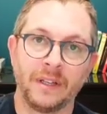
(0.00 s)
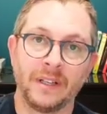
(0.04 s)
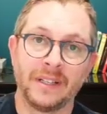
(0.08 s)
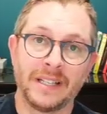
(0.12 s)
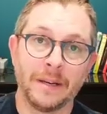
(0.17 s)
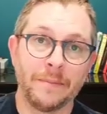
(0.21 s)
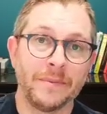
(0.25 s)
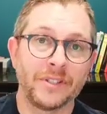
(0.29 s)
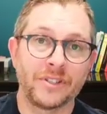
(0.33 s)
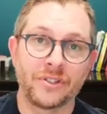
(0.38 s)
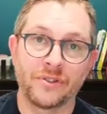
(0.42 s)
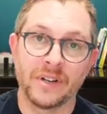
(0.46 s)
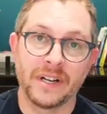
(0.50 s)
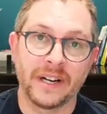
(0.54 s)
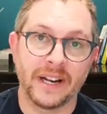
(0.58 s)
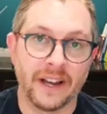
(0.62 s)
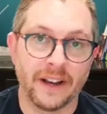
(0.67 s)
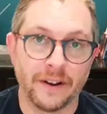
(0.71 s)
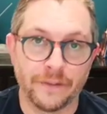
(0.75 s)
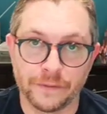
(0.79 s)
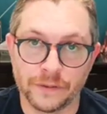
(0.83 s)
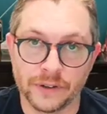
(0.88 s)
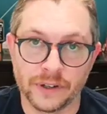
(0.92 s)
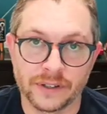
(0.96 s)
Demonstrate
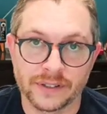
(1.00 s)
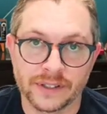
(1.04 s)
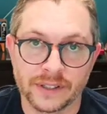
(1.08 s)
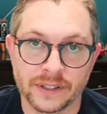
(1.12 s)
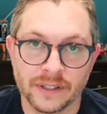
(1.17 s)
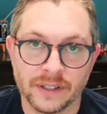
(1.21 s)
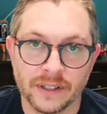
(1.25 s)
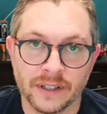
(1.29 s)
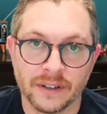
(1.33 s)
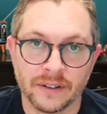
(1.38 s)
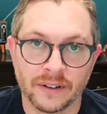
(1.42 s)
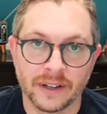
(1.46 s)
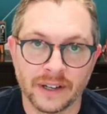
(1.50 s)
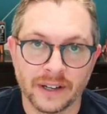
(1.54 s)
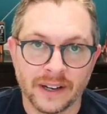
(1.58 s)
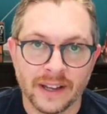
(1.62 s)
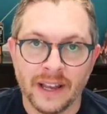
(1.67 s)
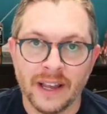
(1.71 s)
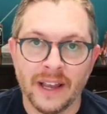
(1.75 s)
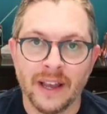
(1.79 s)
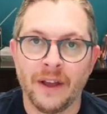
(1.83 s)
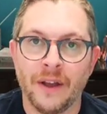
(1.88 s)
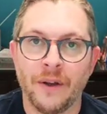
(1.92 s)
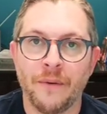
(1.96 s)
effort. Right?
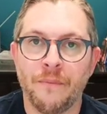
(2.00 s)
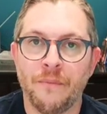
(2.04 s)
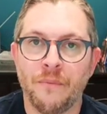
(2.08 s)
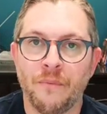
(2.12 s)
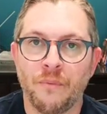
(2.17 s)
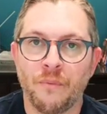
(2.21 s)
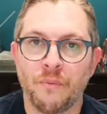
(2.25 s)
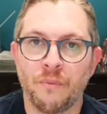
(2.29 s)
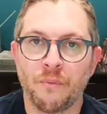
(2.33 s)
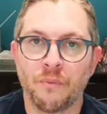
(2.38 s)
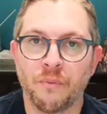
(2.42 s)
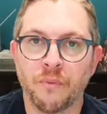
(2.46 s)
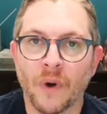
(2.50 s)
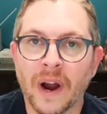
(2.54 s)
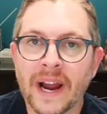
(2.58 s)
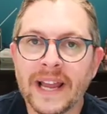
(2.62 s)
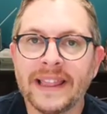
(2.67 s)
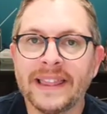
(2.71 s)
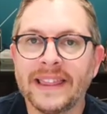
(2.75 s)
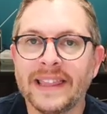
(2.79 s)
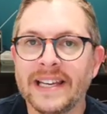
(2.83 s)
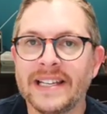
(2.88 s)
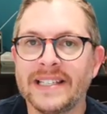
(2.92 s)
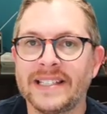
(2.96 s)

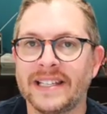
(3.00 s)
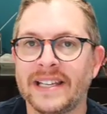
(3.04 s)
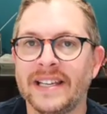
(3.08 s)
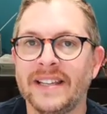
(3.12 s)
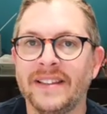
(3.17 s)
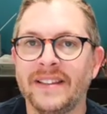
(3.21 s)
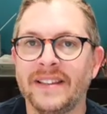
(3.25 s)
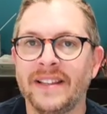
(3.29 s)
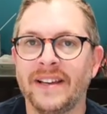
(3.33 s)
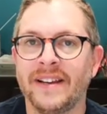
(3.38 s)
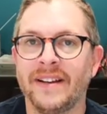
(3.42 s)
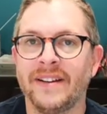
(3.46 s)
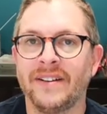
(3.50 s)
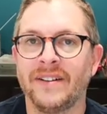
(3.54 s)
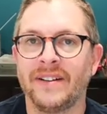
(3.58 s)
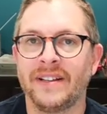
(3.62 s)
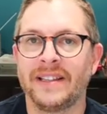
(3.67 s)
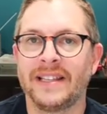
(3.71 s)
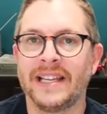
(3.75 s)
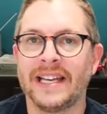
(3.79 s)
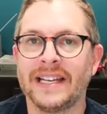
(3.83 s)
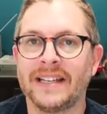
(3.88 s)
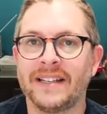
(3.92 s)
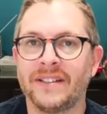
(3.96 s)
Write things in there
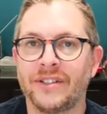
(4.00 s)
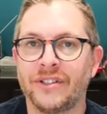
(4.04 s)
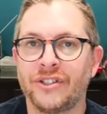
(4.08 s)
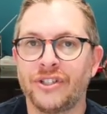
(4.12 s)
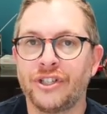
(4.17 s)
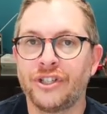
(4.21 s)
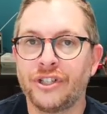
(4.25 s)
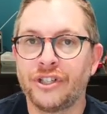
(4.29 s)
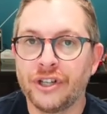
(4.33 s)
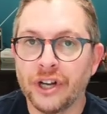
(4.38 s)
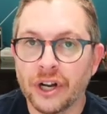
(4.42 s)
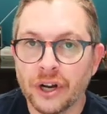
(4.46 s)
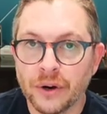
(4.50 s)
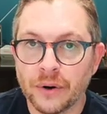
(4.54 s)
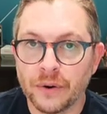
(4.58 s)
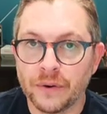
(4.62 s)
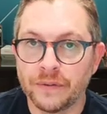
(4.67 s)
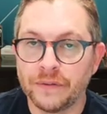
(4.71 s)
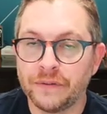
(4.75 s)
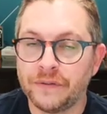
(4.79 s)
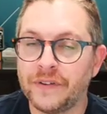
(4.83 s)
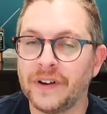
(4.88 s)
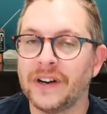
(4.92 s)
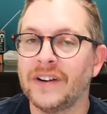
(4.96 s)
that
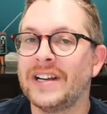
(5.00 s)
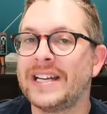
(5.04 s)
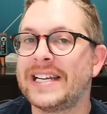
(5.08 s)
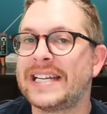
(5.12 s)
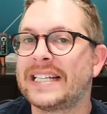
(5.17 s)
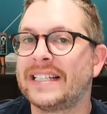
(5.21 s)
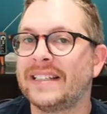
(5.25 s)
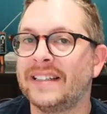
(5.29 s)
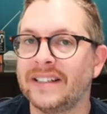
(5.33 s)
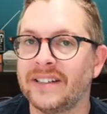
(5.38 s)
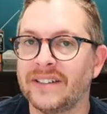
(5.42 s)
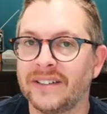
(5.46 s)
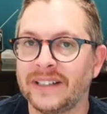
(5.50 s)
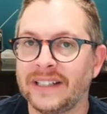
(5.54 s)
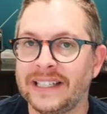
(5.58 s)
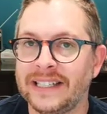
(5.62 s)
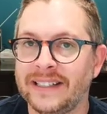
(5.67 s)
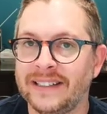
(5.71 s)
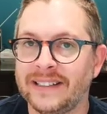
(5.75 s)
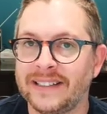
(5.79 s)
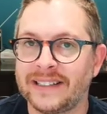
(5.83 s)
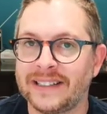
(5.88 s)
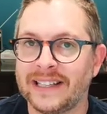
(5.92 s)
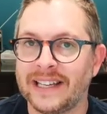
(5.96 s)
show very
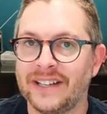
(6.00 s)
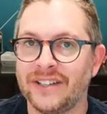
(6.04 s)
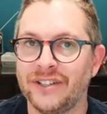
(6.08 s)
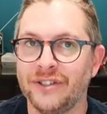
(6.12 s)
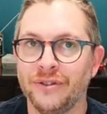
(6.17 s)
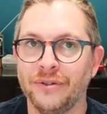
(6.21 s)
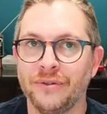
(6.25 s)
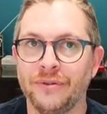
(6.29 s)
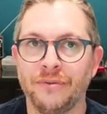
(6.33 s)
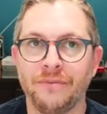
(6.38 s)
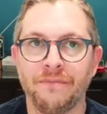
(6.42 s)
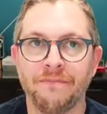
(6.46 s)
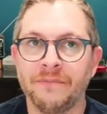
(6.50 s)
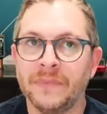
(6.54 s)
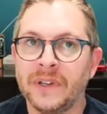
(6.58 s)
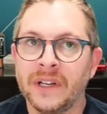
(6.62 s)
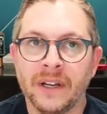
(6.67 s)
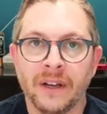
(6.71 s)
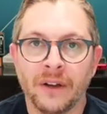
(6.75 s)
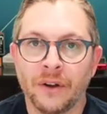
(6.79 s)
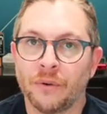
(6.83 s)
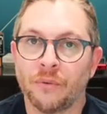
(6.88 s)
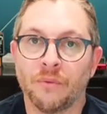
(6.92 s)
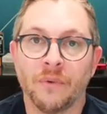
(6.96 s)
clearly that you
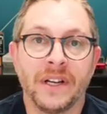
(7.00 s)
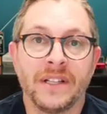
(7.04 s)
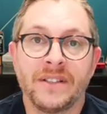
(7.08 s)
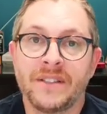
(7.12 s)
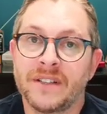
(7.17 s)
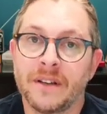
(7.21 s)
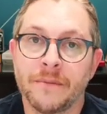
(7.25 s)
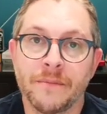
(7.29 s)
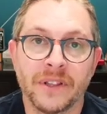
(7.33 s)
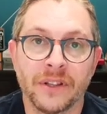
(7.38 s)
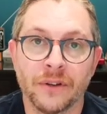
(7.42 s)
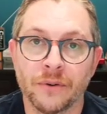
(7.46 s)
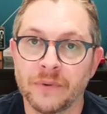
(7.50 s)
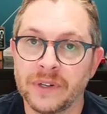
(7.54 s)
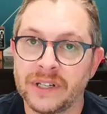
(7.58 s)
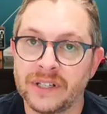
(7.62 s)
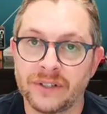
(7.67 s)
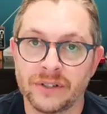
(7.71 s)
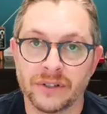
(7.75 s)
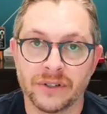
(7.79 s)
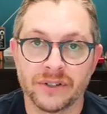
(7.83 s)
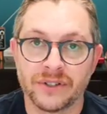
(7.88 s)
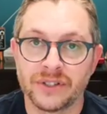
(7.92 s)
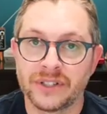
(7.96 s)
read some of their
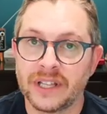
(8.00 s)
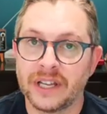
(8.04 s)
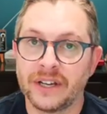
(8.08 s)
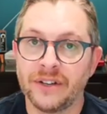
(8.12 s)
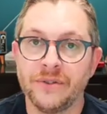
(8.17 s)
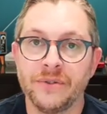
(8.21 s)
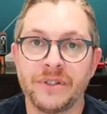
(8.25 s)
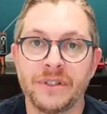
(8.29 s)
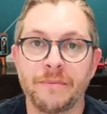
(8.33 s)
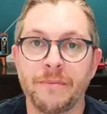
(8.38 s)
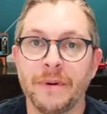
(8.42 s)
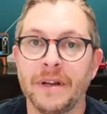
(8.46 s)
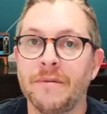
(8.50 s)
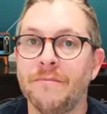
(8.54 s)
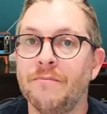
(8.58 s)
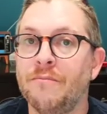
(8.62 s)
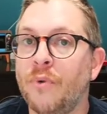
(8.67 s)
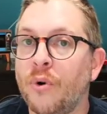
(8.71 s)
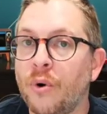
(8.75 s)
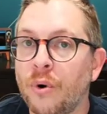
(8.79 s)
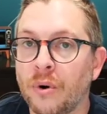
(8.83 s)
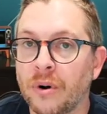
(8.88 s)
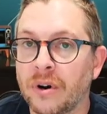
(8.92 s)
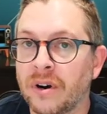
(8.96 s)
research, that you spent
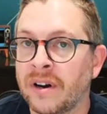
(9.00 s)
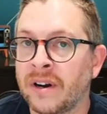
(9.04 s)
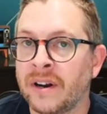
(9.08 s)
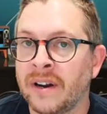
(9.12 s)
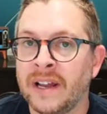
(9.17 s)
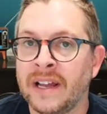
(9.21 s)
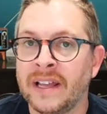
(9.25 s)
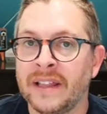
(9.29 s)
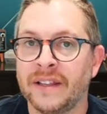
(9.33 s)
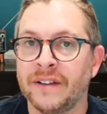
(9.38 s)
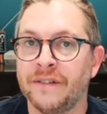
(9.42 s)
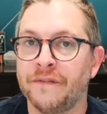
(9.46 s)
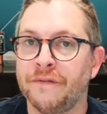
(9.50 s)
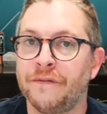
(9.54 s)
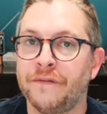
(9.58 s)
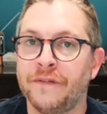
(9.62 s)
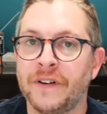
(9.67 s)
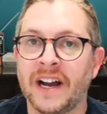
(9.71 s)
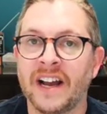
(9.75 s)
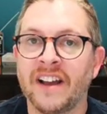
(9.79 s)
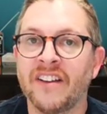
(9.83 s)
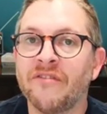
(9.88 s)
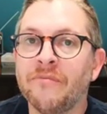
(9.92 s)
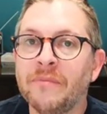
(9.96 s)
more than
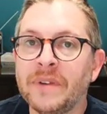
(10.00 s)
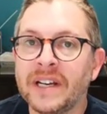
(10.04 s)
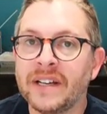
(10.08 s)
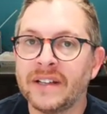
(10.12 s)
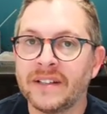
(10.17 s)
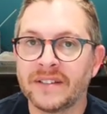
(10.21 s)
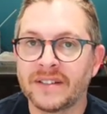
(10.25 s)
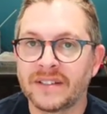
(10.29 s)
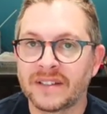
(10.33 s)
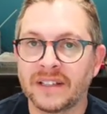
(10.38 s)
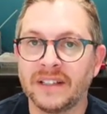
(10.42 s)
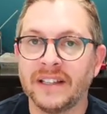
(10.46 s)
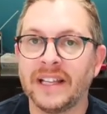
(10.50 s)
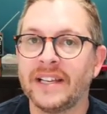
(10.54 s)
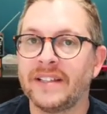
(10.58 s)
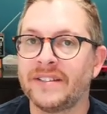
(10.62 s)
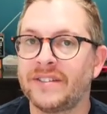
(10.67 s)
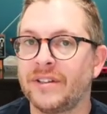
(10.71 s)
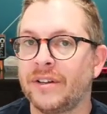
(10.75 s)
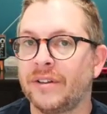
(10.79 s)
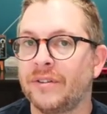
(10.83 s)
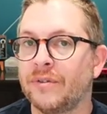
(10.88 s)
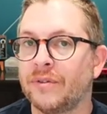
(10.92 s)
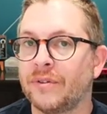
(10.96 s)
5 minutes
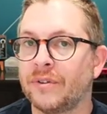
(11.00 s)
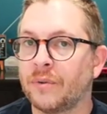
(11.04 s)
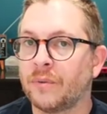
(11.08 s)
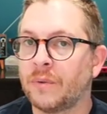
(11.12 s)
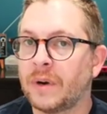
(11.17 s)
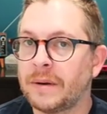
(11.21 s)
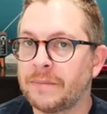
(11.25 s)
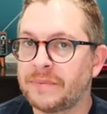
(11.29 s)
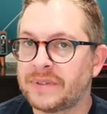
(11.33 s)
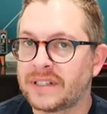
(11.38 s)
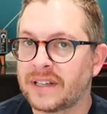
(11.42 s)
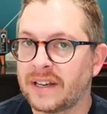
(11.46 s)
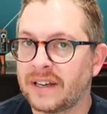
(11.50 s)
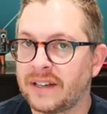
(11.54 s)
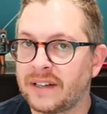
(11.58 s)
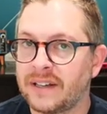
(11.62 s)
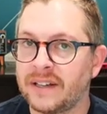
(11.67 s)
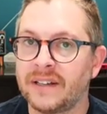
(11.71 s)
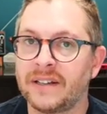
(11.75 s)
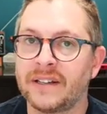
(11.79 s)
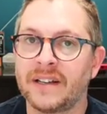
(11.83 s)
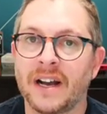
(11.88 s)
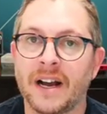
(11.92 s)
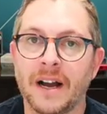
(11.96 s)
glancing through their website
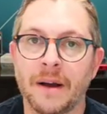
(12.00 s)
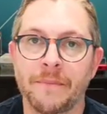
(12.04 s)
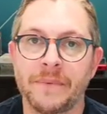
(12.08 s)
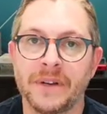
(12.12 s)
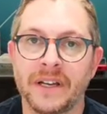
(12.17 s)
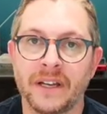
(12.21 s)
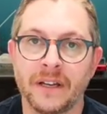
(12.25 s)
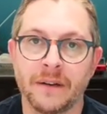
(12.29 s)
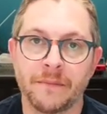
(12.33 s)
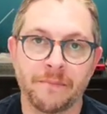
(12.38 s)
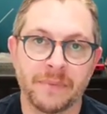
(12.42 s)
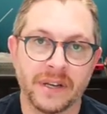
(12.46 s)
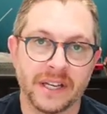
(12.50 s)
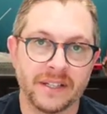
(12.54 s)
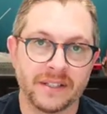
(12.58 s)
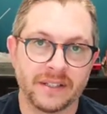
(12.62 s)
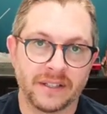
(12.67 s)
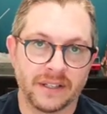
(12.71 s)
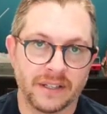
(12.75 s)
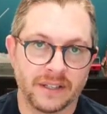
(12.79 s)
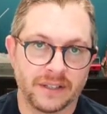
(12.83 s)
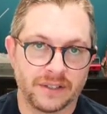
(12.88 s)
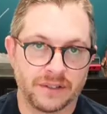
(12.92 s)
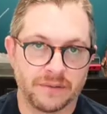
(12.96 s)
and copying and
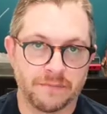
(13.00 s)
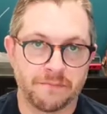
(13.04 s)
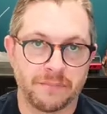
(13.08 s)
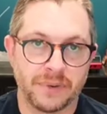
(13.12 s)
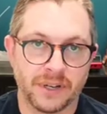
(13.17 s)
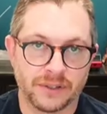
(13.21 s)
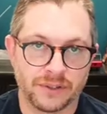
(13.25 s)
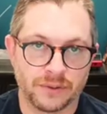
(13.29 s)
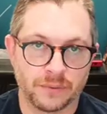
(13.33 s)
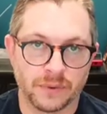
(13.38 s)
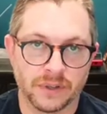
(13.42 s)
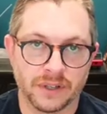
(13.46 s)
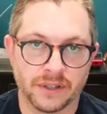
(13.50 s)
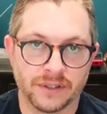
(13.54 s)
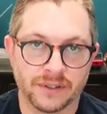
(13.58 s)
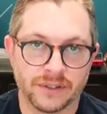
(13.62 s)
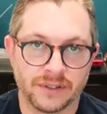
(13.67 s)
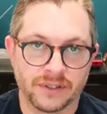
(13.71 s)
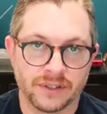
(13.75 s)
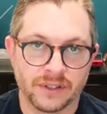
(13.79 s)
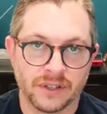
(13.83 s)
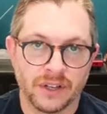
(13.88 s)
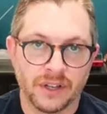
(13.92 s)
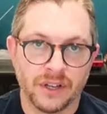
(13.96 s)
pasting some
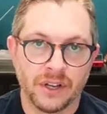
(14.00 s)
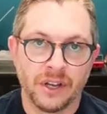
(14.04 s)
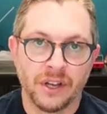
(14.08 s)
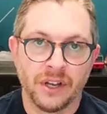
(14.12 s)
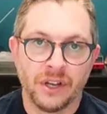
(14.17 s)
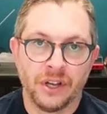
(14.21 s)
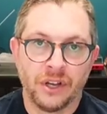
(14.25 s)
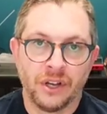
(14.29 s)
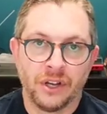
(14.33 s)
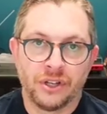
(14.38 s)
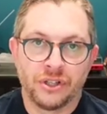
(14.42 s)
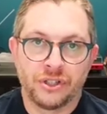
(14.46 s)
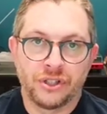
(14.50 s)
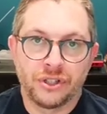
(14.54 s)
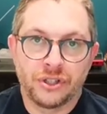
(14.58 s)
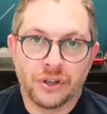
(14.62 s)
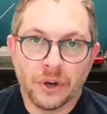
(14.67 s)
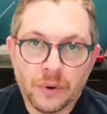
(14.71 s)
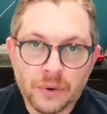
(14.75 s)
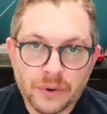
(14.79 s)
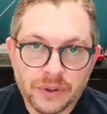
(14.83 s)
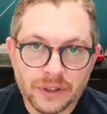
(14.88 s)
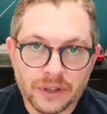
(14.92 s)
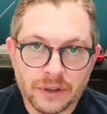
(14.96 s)
buzzwords.
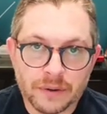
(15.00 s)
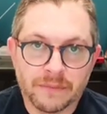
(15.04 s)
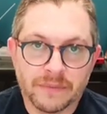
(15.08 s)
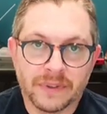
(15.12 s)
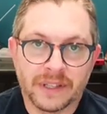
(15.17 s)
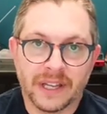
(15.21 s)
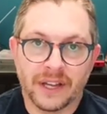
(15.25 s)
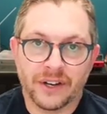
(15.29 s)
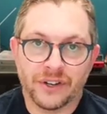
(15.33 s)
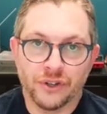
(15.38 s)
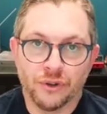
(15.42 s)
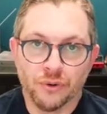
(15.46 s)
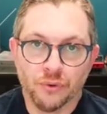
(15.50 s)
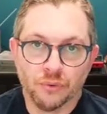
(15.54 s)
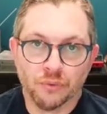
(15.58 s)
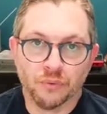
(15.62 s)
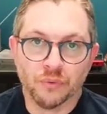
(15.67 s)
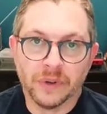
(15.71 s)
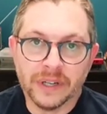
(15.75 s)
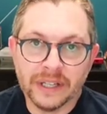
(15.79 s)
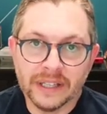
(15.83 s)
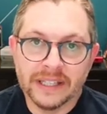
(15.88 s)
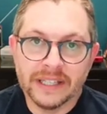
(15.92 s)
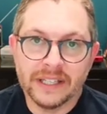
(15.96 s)
Show them that you
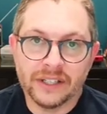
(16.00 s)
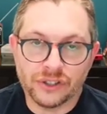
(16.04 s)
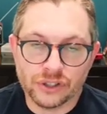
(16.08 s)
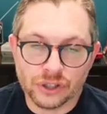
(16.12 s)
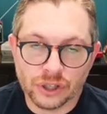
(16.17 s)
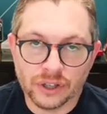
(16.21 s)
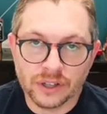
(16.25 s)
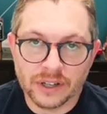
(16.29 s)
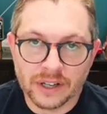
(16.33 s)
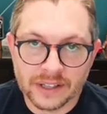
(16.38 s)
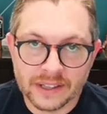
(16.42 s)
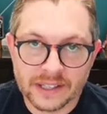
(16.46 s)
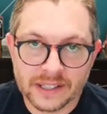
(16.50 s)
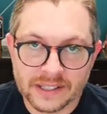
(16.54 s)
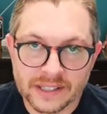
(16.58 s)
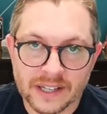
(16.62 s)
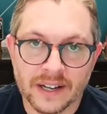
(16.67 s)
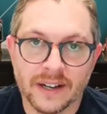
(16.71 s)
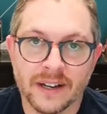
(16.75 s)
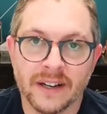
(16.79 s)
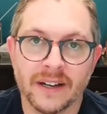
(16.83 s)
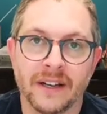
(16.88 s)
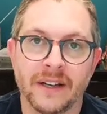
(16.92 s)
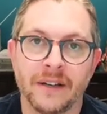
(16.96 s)
really took the
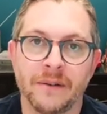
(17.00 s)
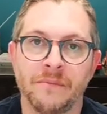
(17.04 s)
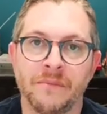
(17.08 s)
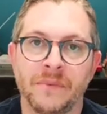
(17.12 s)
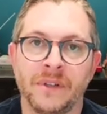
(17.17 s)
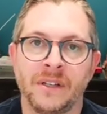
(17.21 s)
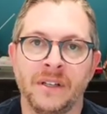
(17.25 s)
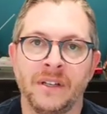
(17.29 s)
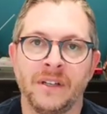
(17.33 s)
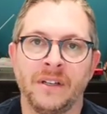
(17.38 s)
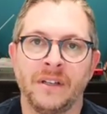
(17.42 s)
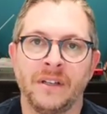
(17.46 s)
time